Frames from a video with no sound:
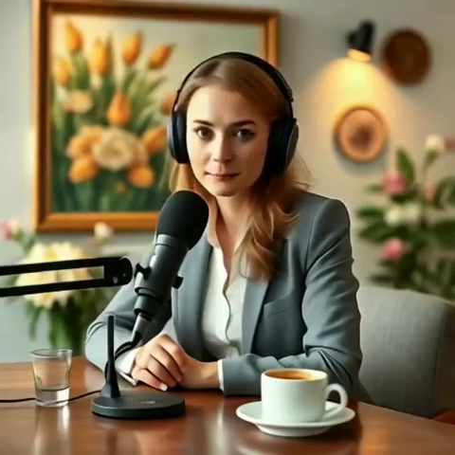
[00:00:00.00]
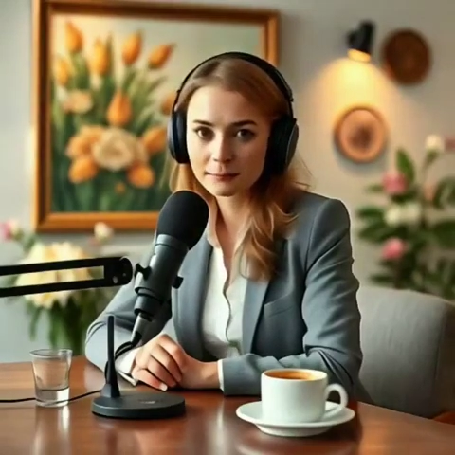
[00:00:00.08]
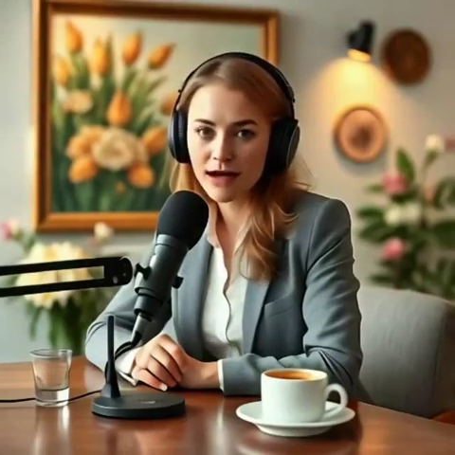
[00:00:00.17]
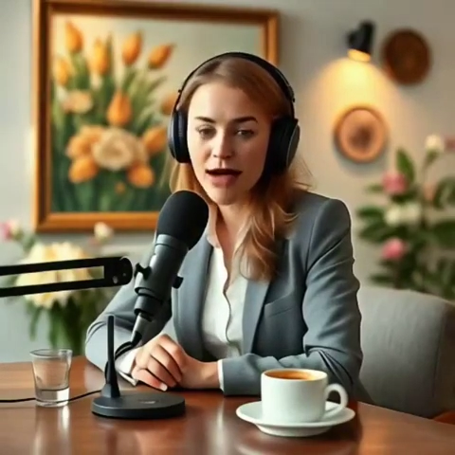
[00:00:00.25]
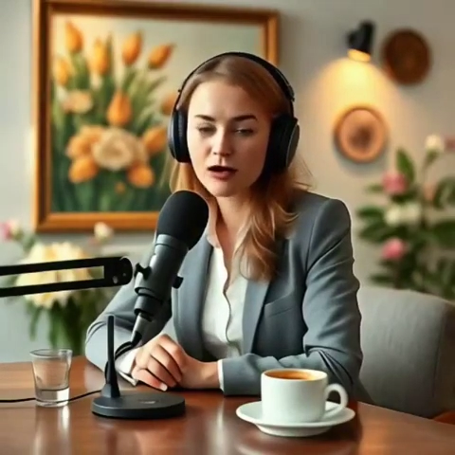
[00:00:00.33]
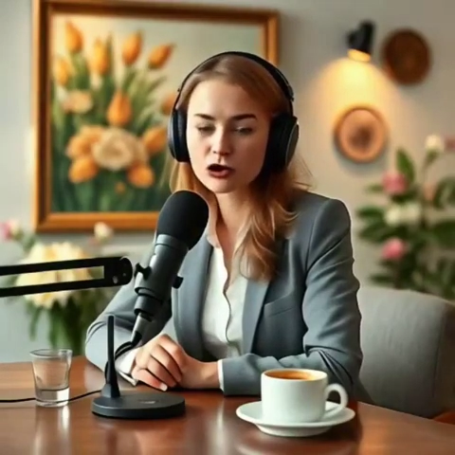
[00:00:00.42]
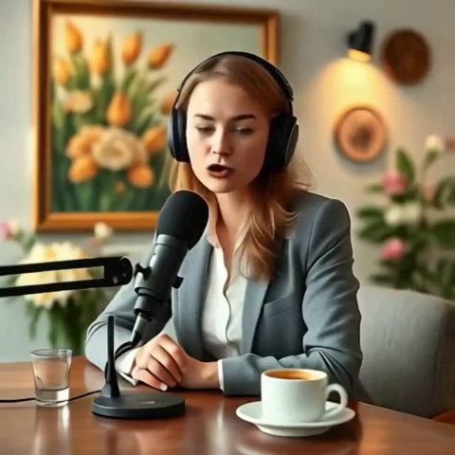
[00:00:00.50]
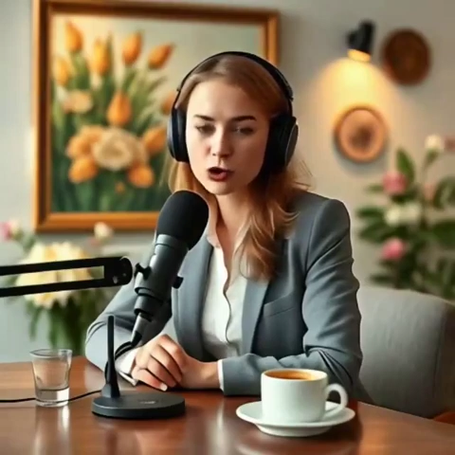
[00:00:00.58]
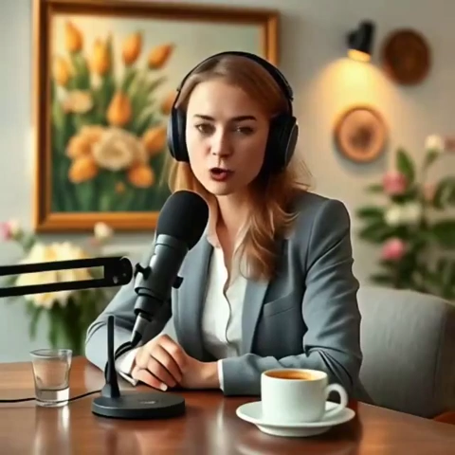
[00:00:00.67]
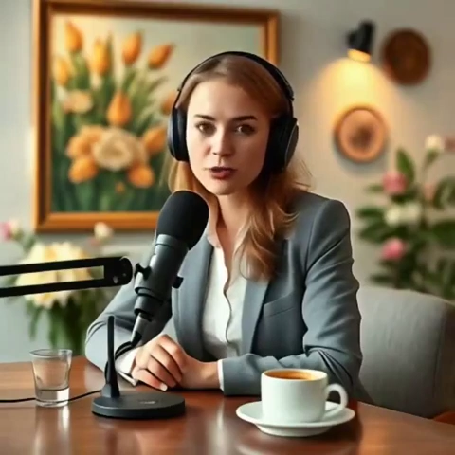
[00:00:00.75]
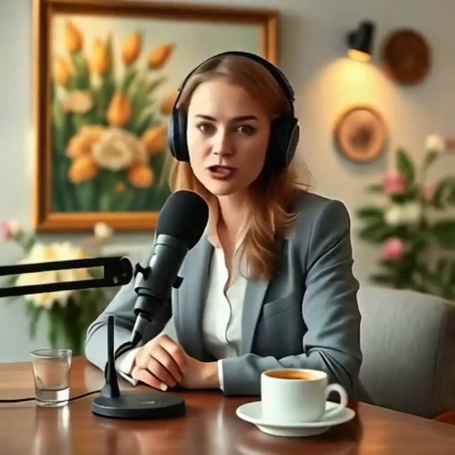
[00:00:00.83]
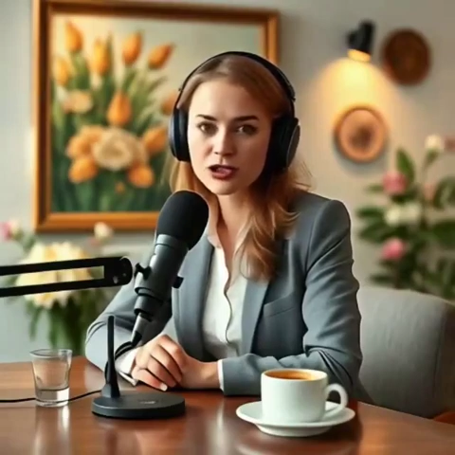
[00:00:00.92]
have
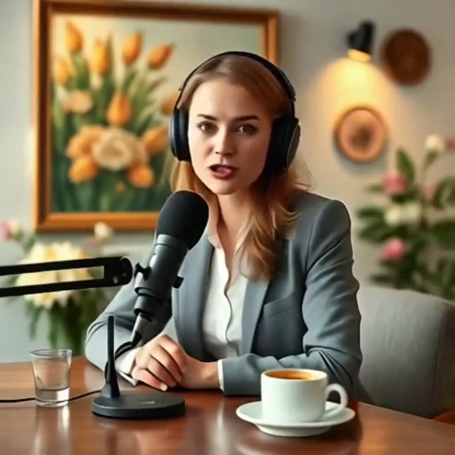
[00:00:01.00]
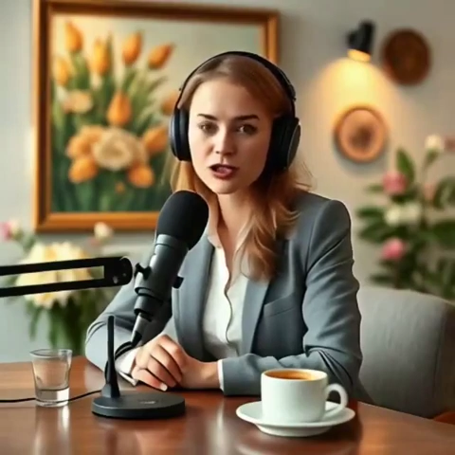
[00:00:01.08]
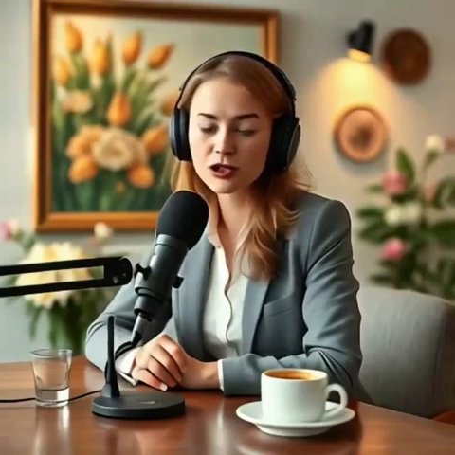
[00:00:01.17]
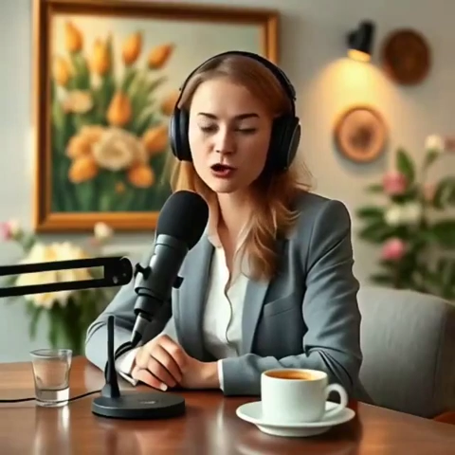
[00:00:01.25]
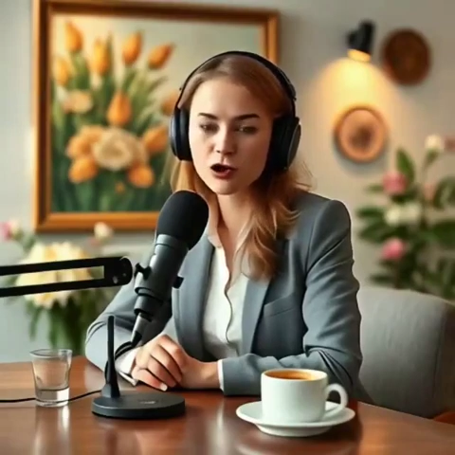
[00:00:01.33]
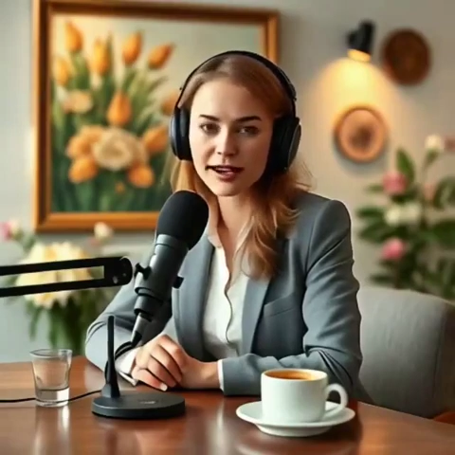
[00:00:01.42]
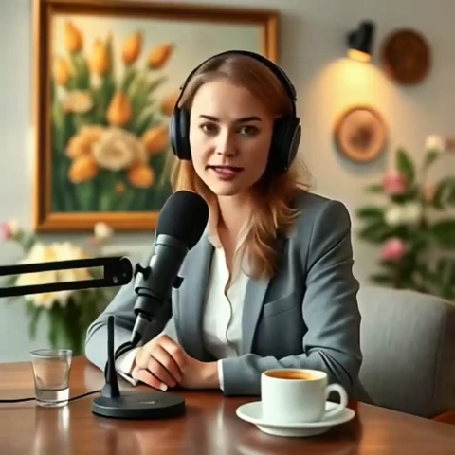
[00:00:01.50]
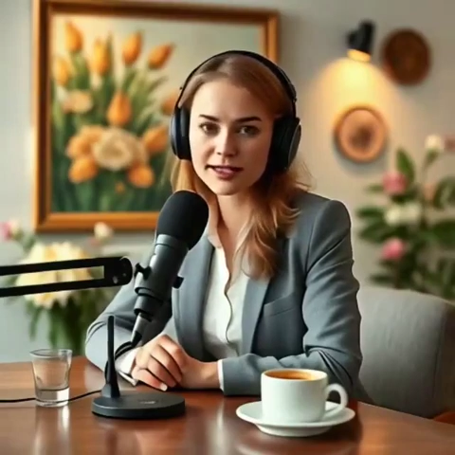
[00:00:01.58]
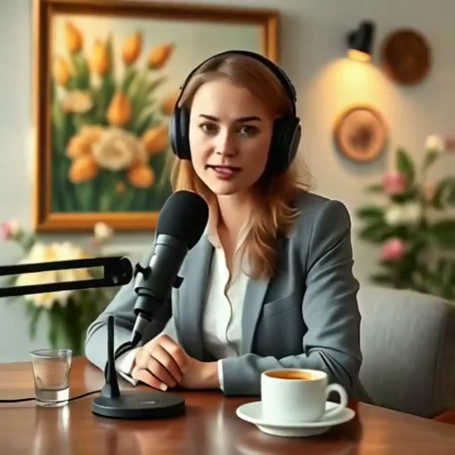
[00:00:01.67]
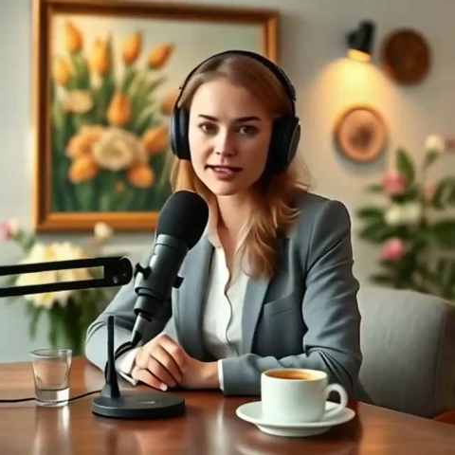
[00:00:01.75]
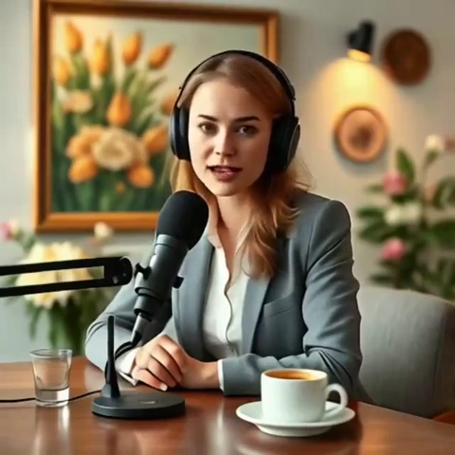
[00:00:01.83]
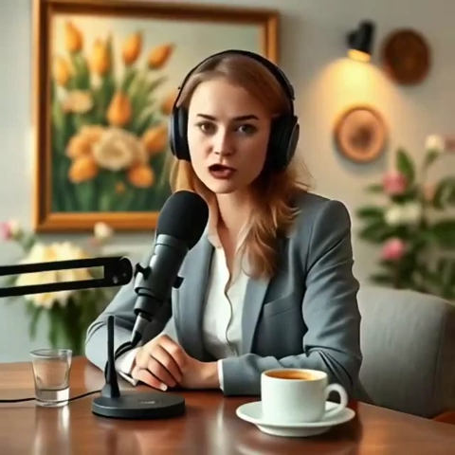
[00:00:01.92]
contributed to the United
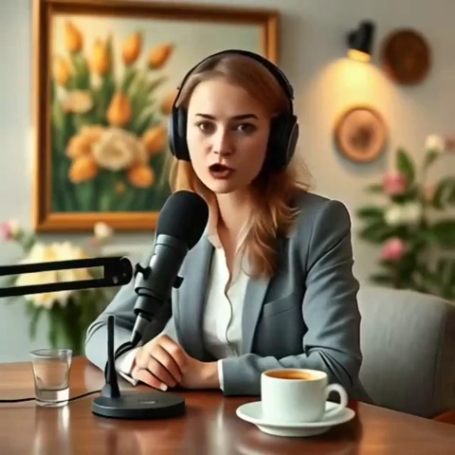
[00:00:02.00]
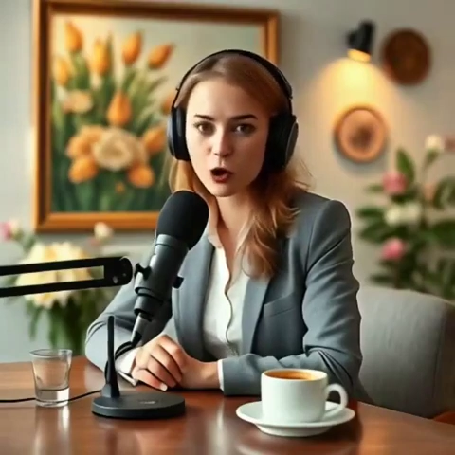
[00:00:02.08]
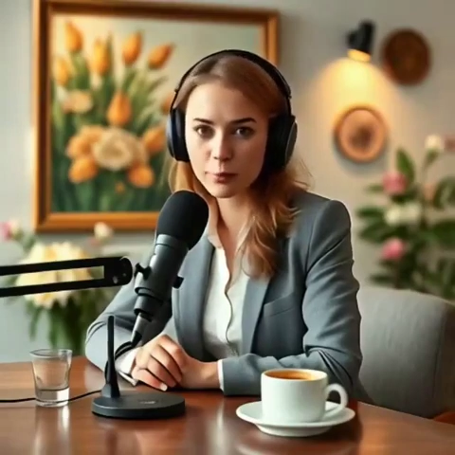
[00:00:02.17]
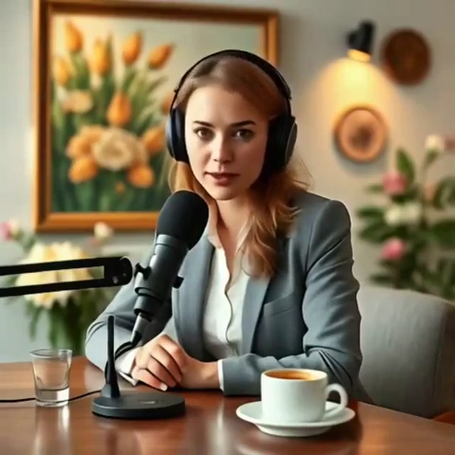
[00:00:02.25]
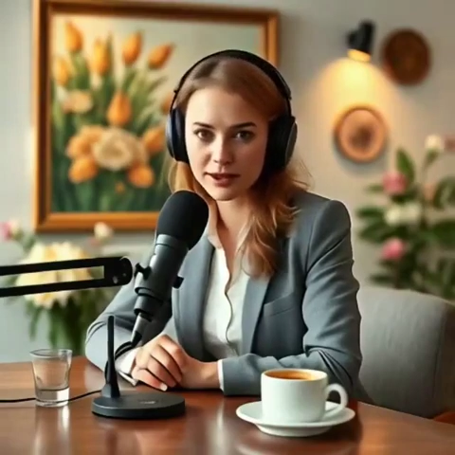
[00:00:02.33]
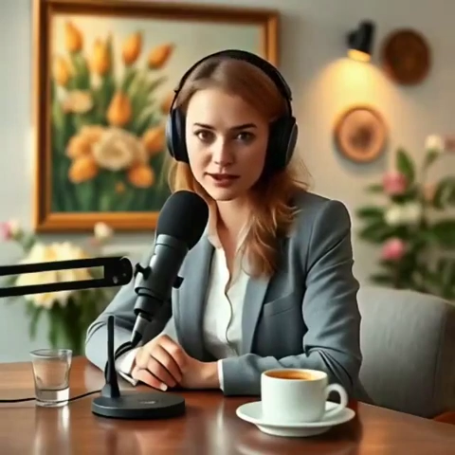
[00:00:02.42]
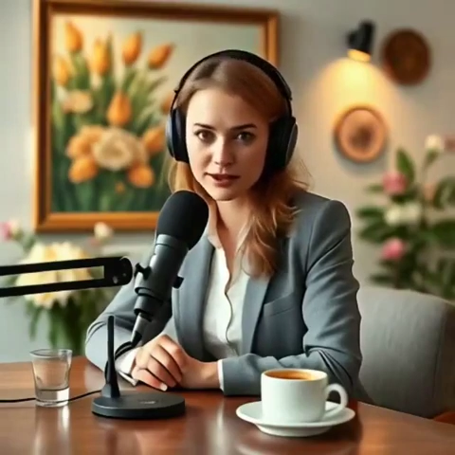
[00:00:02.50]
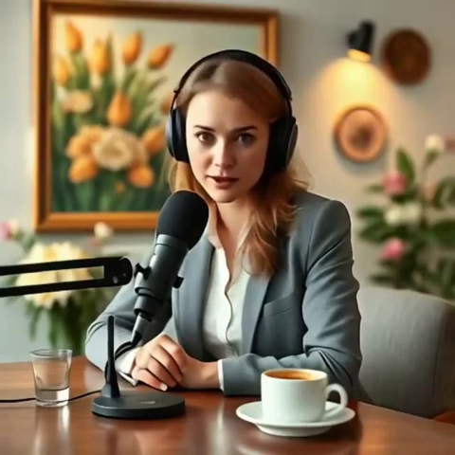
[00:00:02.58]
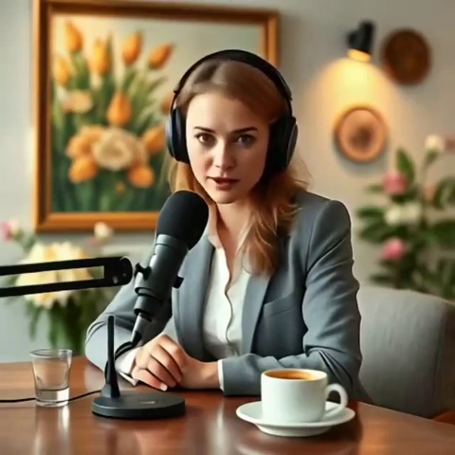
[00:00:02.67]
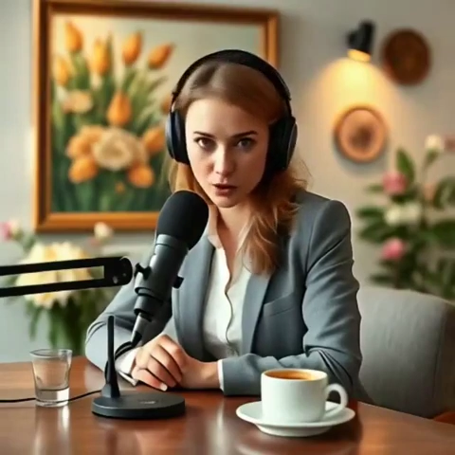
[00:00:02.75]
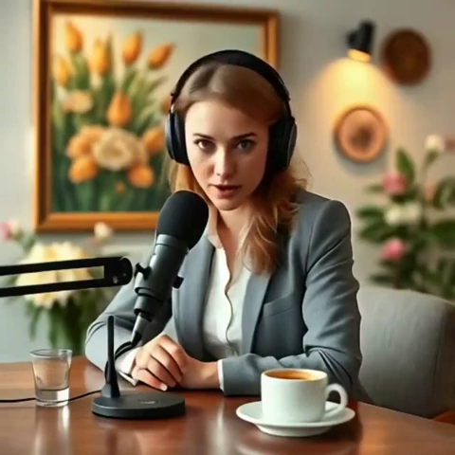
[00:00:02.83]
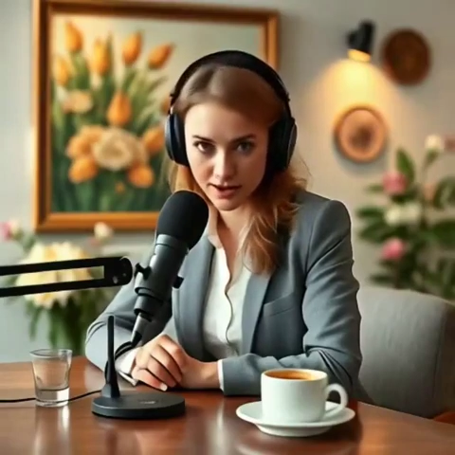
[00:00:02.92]
States' dominance in
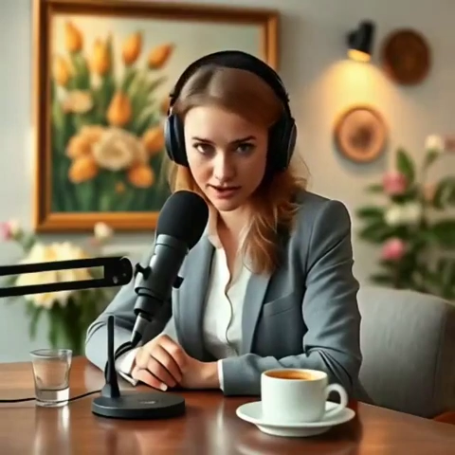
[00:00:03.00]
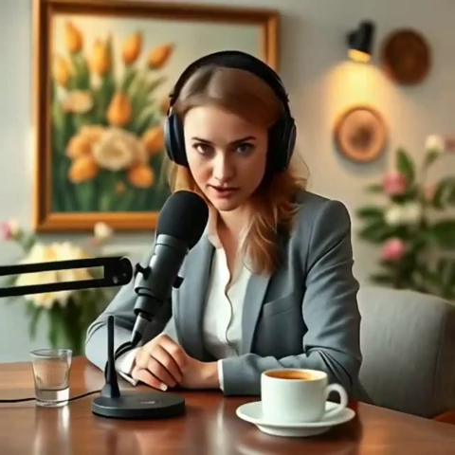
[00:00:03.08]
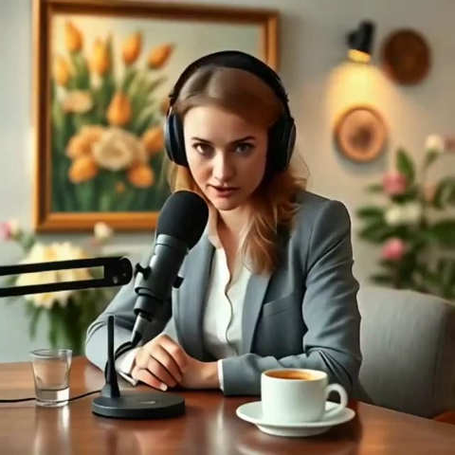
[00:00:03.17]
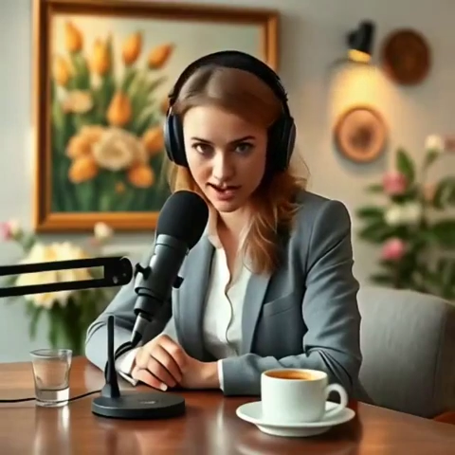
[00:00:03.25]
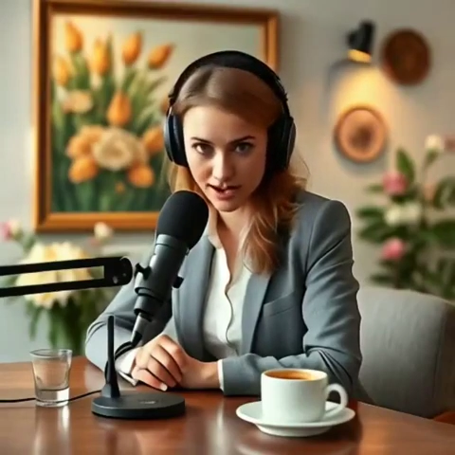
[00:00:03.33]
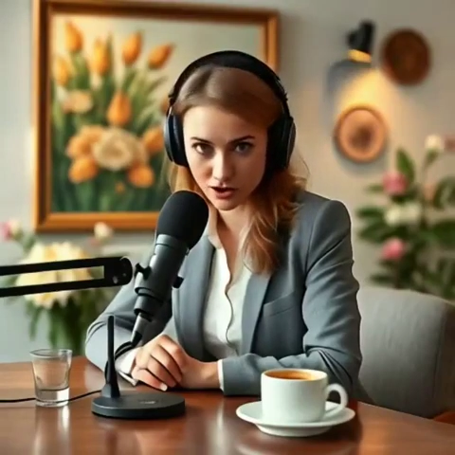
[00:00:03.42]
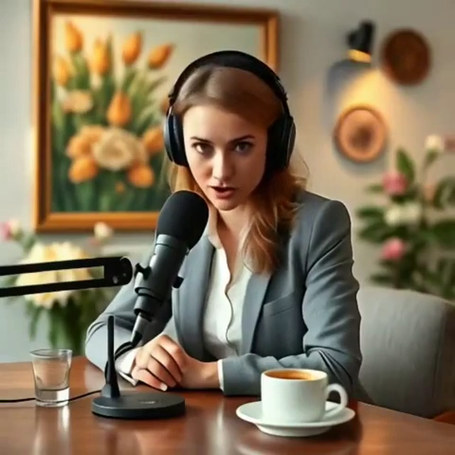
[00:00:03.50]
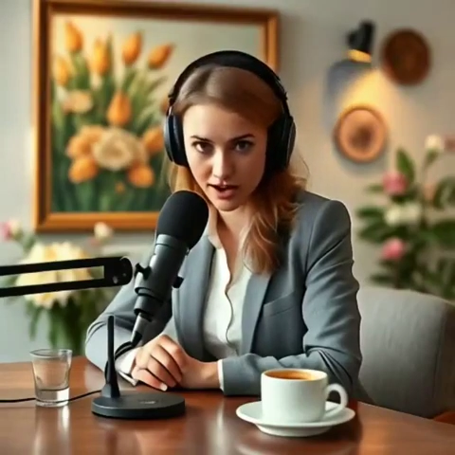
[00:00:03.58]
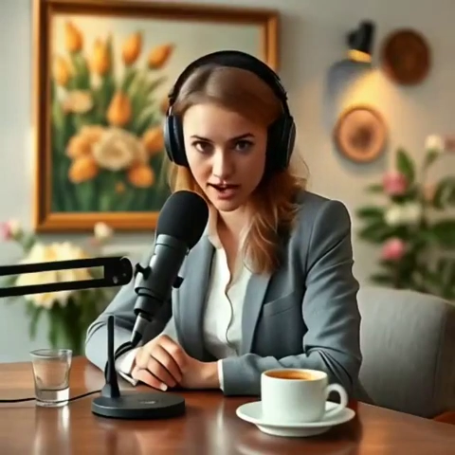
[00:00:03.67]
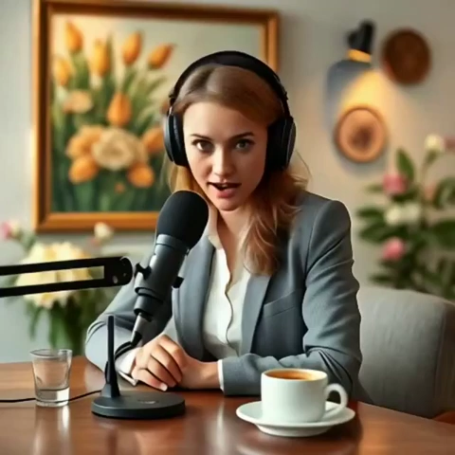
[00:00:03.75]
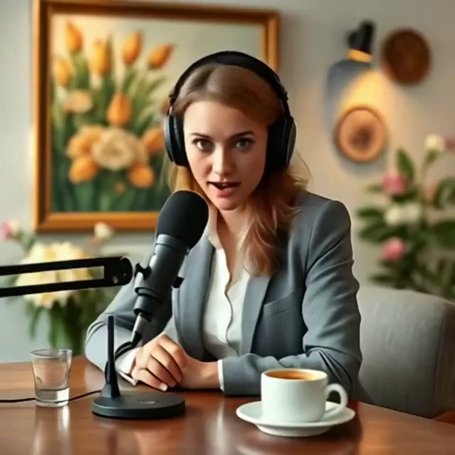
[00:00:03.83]
the 20th century,